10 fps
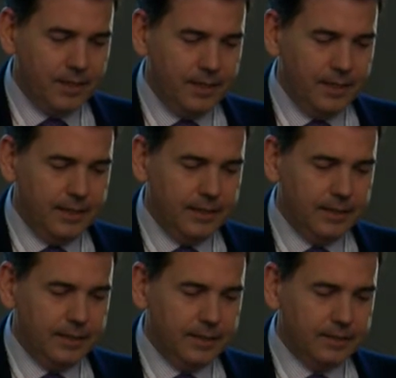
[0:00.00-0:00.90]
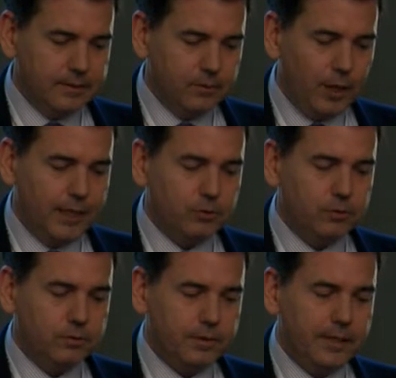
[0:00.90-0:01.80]
And we had
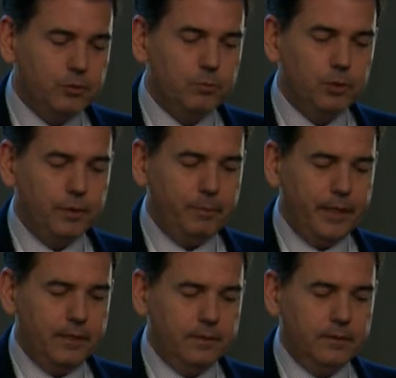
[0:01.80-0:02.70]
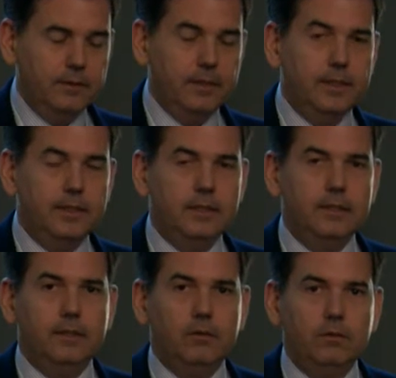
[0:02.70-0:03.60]
to try to motivate
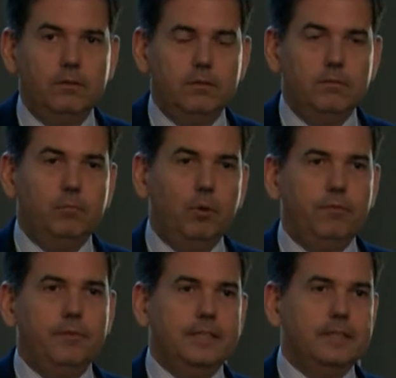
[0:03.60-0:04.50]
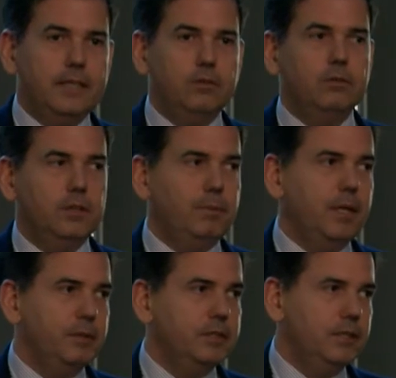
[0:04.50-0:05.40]
both the sector, the
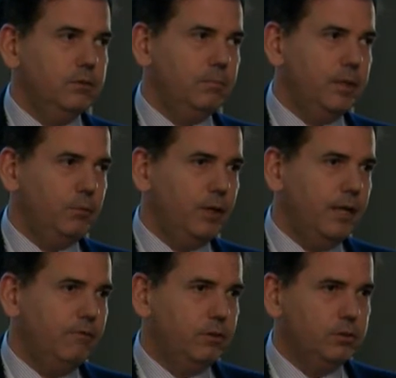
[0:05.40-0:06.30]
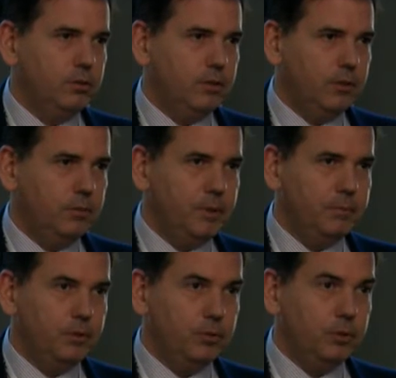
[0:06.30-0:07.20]
private sector, but we have also the
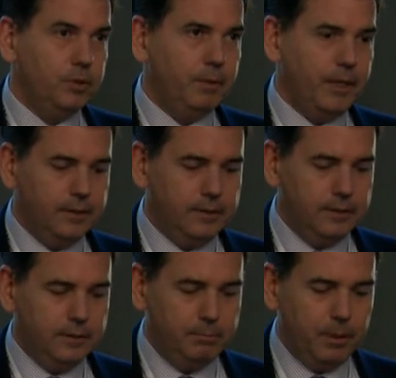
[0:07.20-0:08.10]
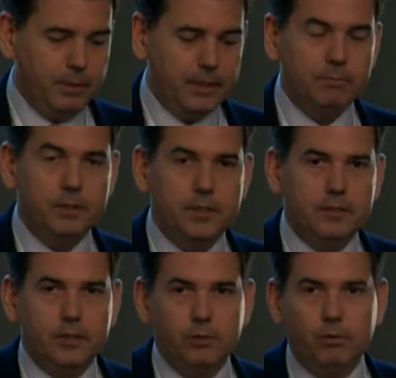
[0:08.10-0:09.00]
commitment to motivate the public
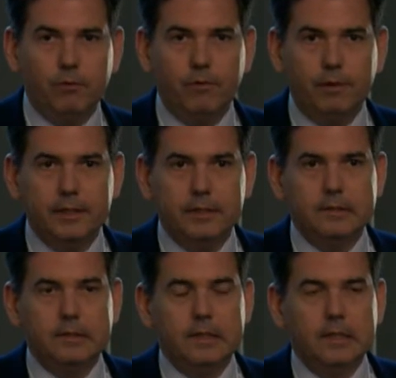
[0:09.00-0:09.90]
administration, the authorities.